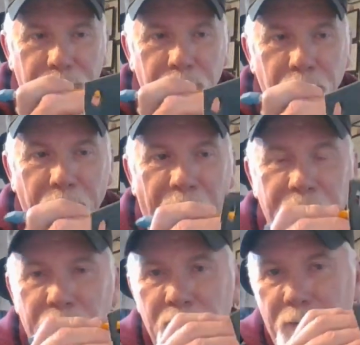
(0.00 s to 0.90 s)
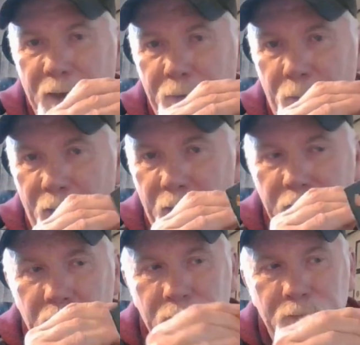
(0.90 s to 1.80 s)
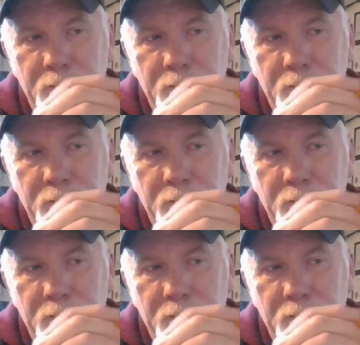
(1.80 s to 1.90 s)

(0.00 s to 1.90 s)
through the backing, the paper backing,